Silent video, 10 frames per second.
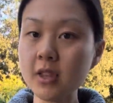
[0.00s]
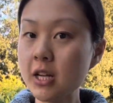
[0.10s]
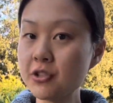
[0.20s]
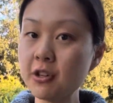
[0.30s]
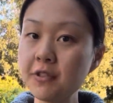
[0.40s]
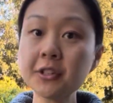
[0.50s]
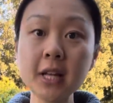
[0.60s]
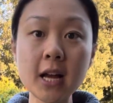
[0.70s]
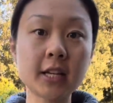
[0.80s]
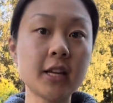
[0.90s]
So if you're
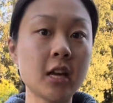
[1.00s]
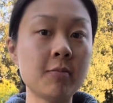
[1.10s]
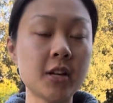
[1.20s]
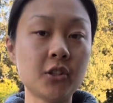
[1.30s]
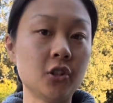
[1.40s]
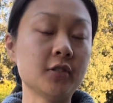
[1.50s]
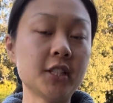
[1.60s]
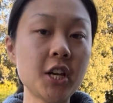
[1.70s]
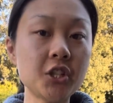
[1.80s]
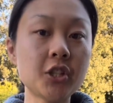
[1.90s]
lacking hip internal
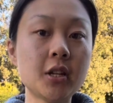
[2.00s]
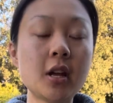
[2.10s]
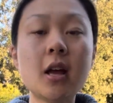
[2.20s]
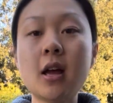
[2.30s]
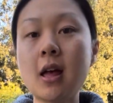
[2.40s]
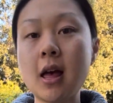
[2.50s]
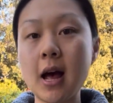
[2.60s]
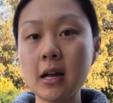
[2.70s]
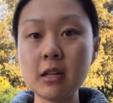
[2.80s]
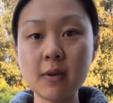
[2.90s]
rotation,
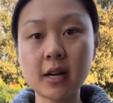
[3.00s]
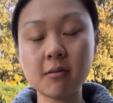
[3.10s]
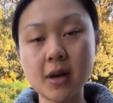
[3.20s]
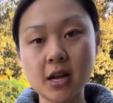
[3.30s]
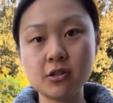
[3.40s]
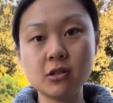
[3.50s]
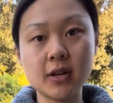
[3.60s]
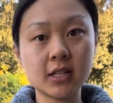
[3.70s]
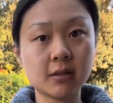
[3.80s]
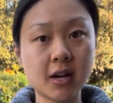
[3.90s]
highly recommend doing
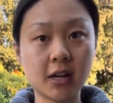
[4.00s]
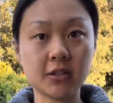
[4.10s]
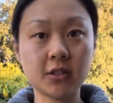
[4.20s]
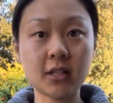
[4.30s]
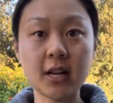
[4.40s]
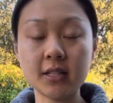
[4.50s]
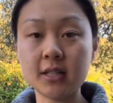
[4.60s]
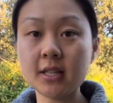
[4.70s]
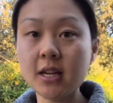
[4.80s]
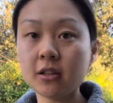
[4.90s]
some
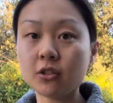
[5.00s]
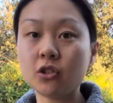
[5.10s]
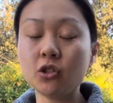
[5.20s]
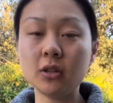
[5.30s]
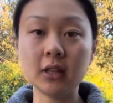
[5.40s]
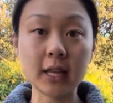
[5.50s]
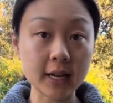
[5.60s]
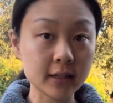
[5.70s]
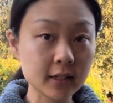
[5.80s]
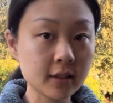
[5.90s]
exercises either to
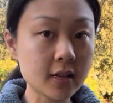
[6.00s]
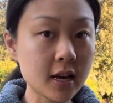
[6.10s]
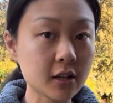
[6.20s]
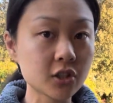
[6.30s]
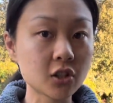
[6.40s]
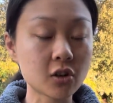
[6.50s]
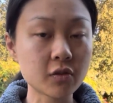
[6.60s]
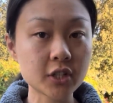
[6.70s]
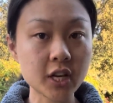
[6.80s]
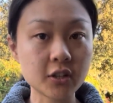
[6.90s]
lengthen the external
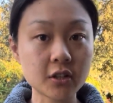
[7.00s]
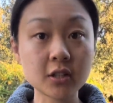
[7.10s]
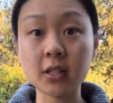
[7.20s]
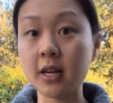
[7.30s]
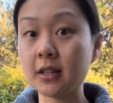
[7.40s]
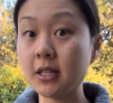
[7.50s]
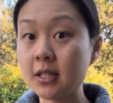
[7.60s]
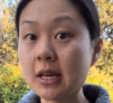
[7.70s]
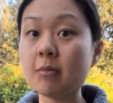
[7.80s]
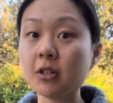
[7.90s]
rotators, like the
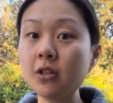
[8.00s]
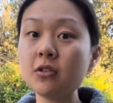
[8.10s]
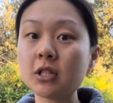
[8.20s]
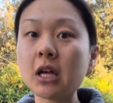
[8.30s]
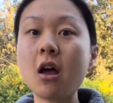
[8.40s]
deep glutes,